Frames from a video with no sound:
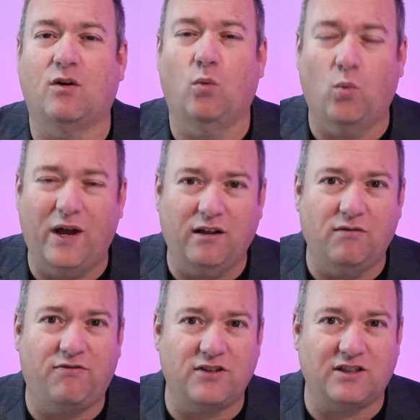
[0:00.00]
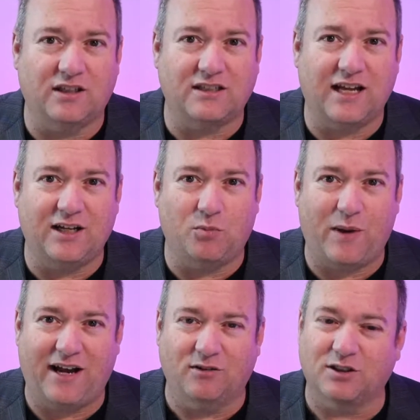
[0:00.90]
well-facilitated
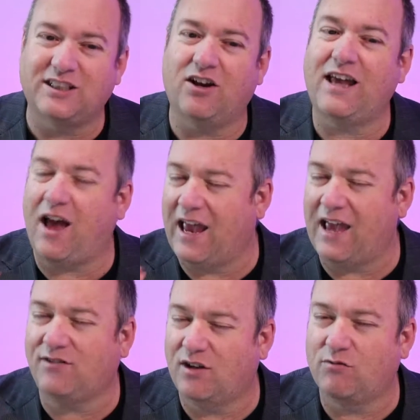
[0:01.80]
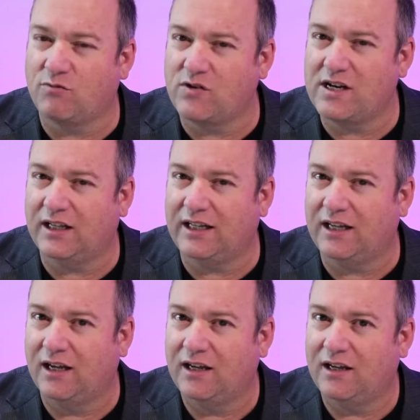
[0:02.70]
panels. See, I had to
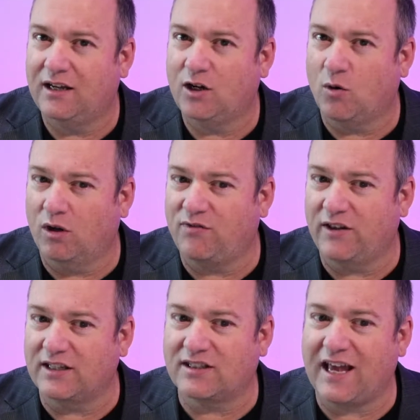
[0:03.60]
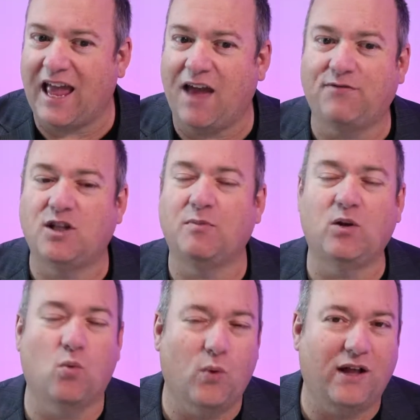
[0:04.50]
really qualify this. They have to be
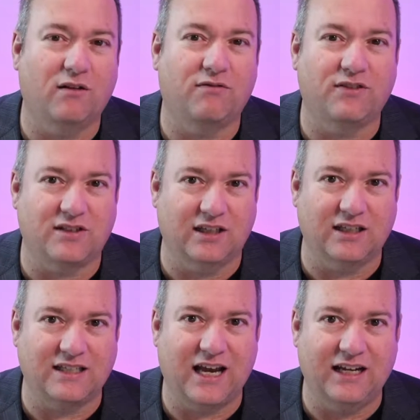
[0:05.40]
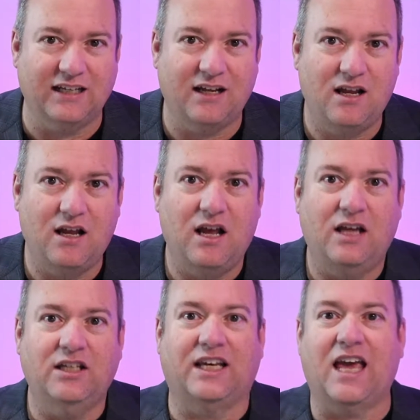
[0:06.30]
well-facilitated.
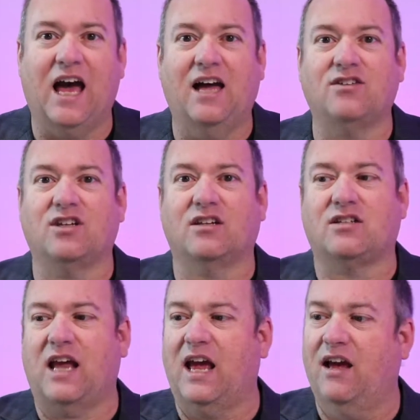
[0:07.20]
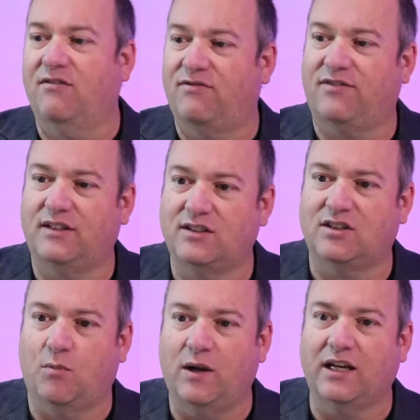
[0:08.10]
You can't just have
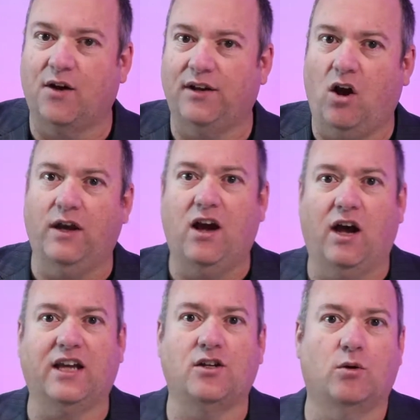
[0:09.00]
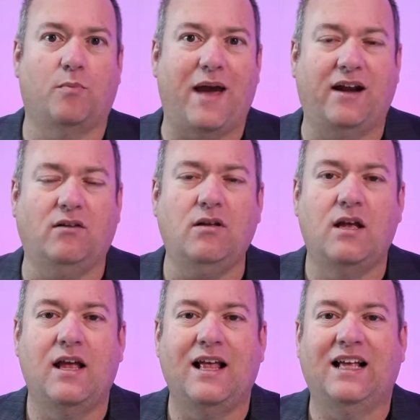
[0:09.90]
someone going, oh yeah, I can do a panel.
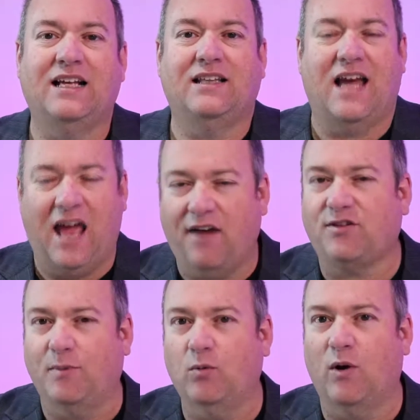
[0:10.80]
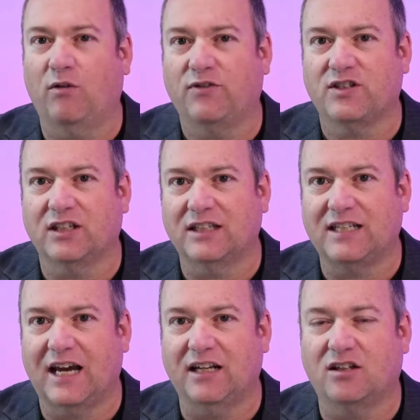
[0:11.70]
They have to be
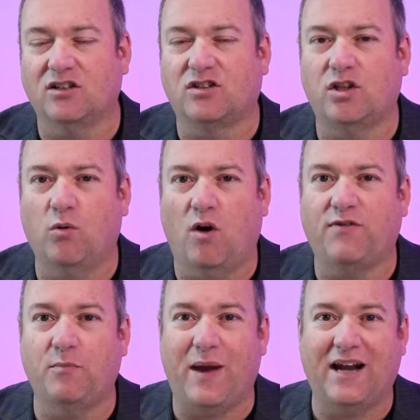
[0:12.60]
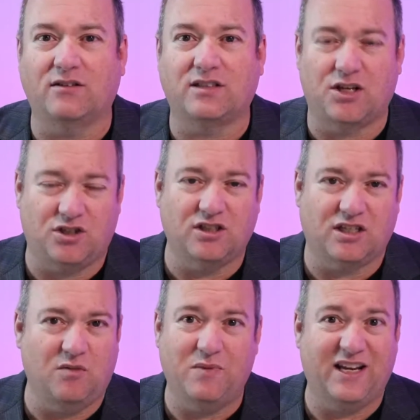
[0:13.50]
well-facilitated, because too often panel sessions
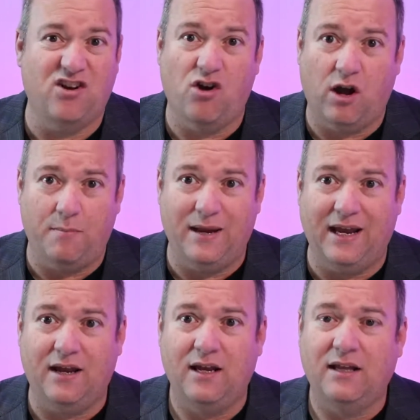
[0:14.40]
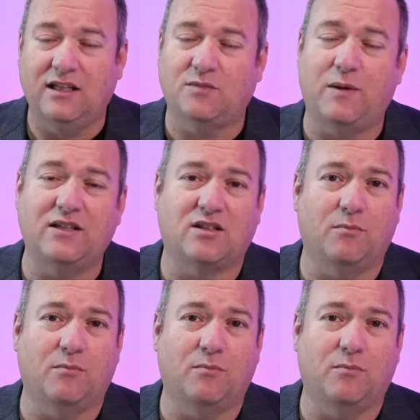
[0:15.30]
can be a nightmare. There's been